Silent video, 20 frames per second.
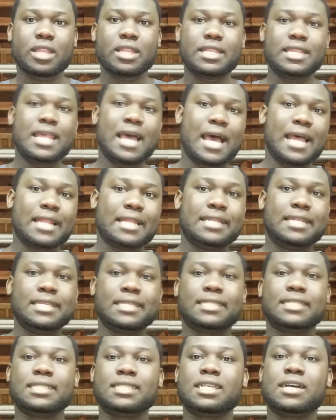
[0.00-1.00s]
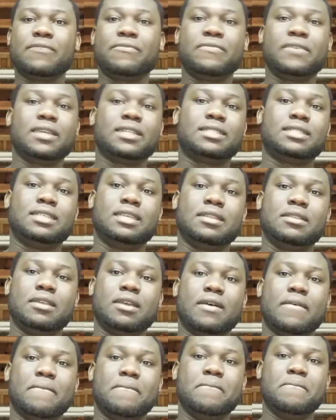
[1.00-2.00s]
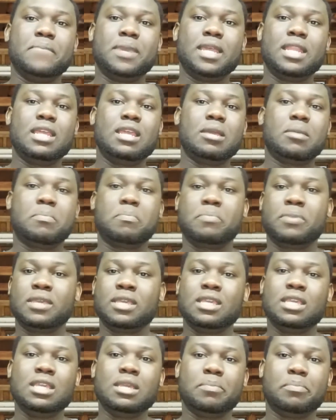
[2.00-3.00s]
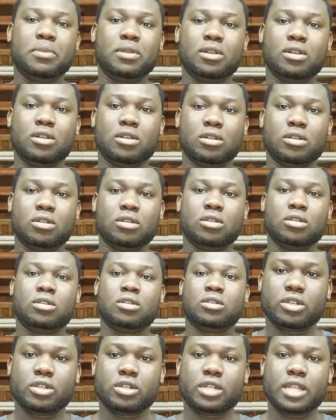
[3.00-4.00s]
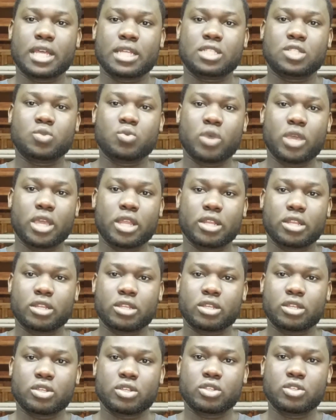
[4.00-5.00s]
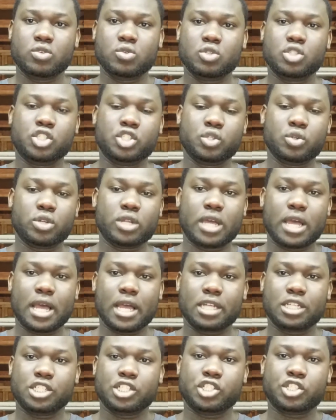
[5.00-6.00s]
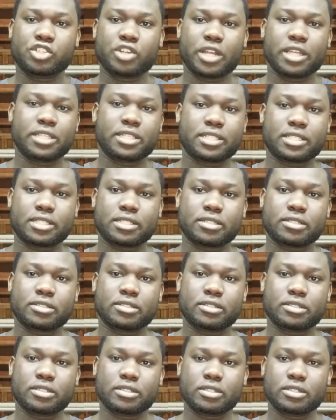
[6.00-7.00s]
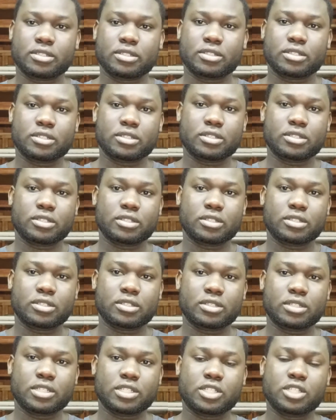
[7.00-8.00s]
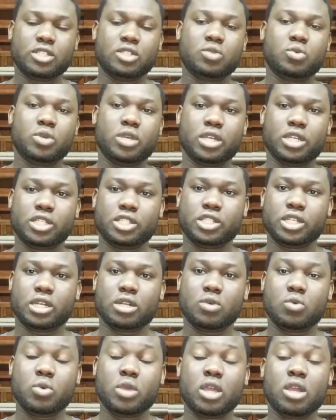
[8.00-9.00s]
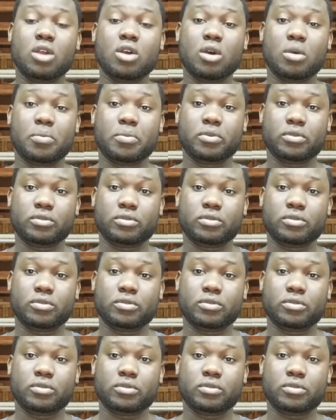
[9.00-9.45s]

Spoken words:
that this is affecting many people, that's when you should address the situation. Wake up,